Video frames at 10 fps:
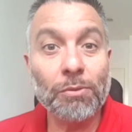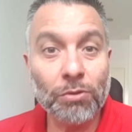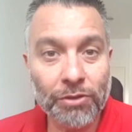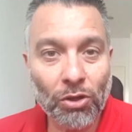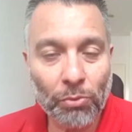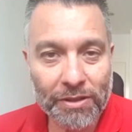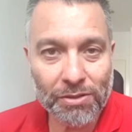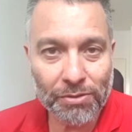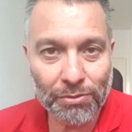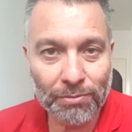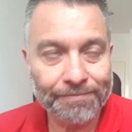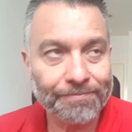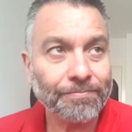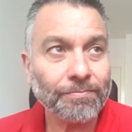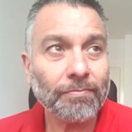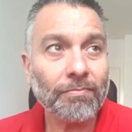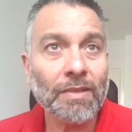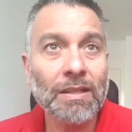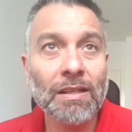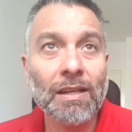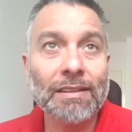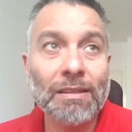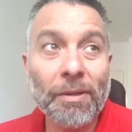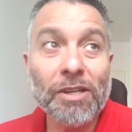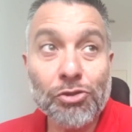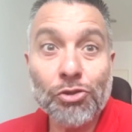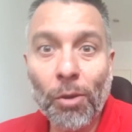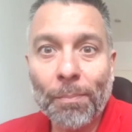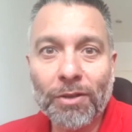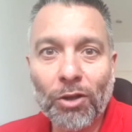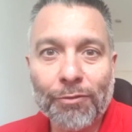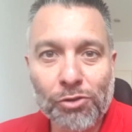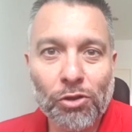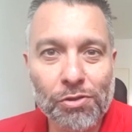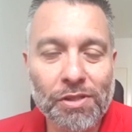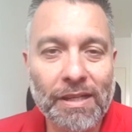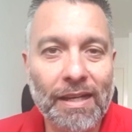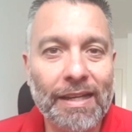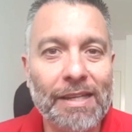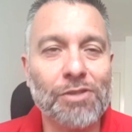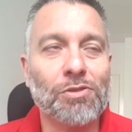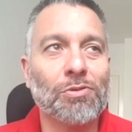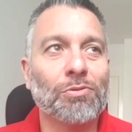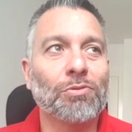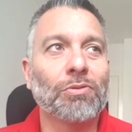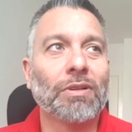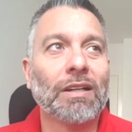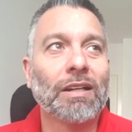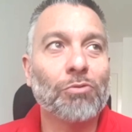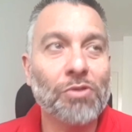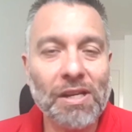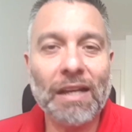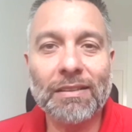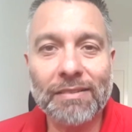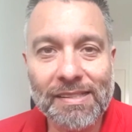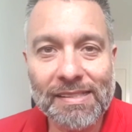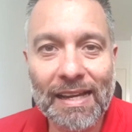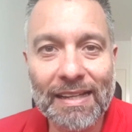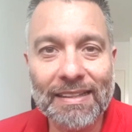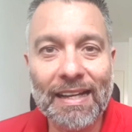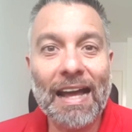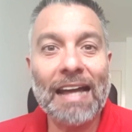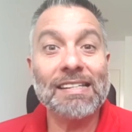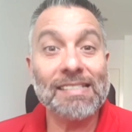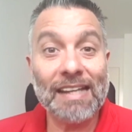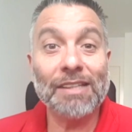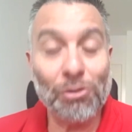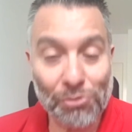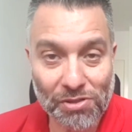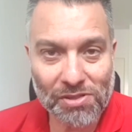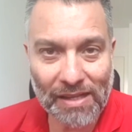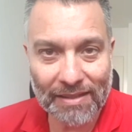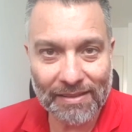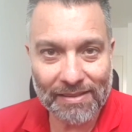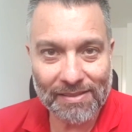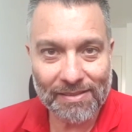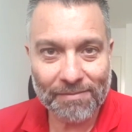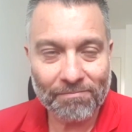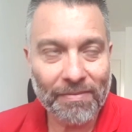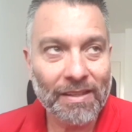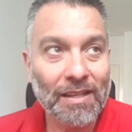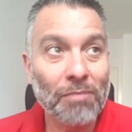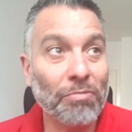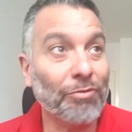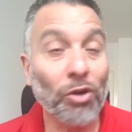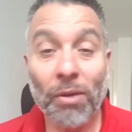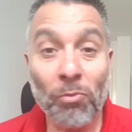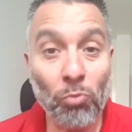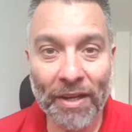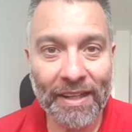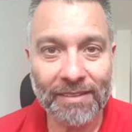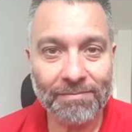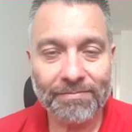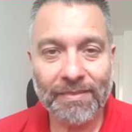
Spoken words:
will know what to do. The biggest job of Solskjaer is to recycle the side and set those standards. Before even winning,